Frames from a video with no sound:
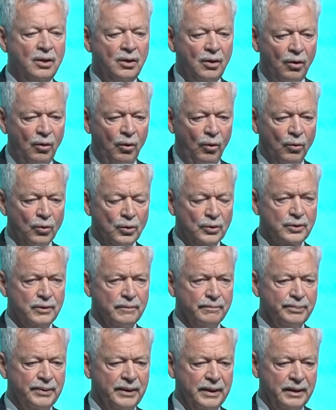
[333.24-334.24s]
all
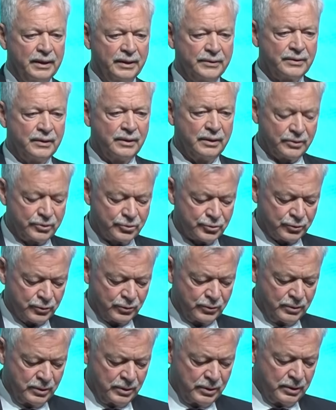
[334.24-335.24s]
compared
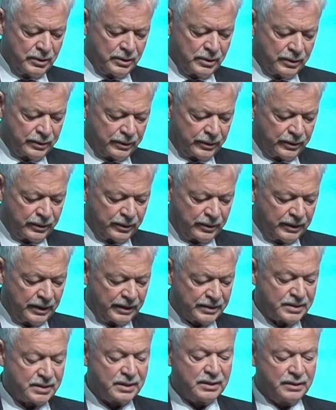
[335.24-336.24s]
to
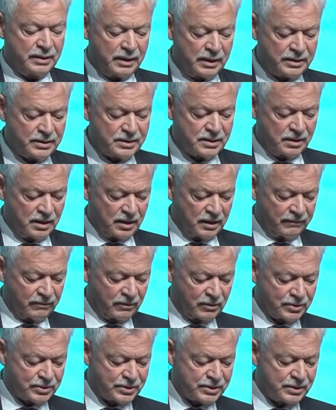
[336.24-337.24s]
1990
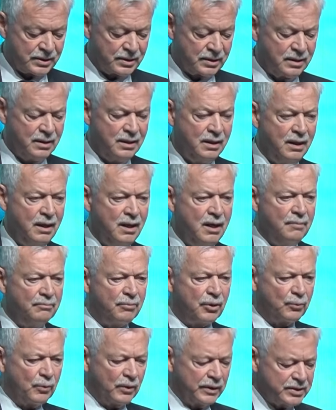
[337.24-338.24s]
levels.
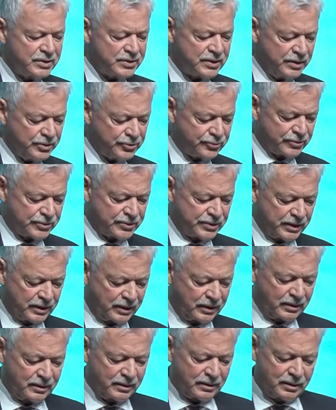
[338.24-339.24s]
But what is
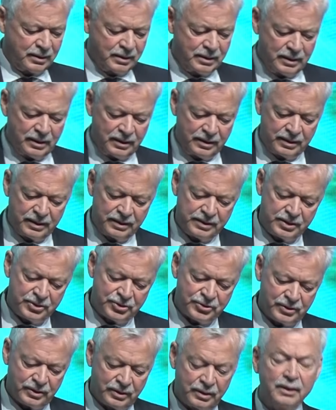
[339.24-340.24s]
interesting, in
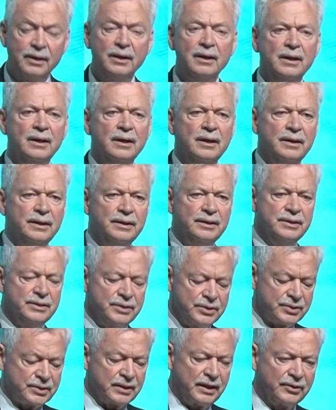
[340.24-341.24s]
addition,
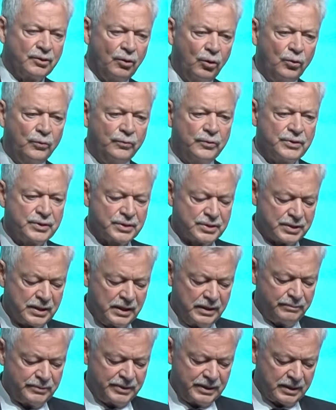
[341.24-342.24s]
is that over the
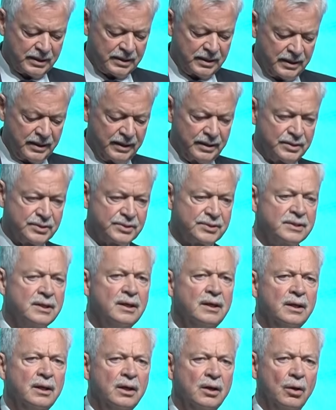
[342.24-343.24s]
same decades,
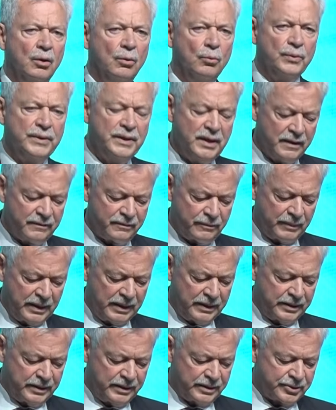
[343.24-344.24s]
we have
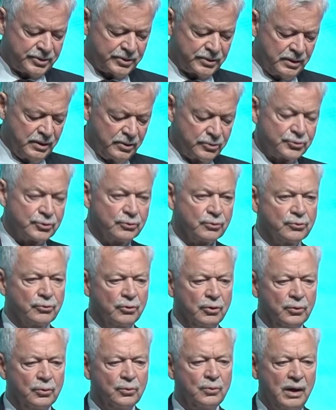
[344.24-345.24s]
managed to
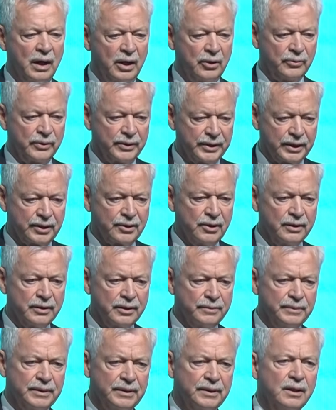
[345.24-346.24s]
grow our
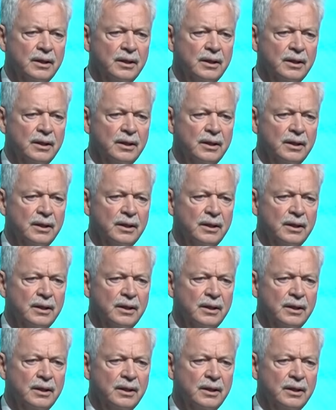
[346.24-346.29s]
economy,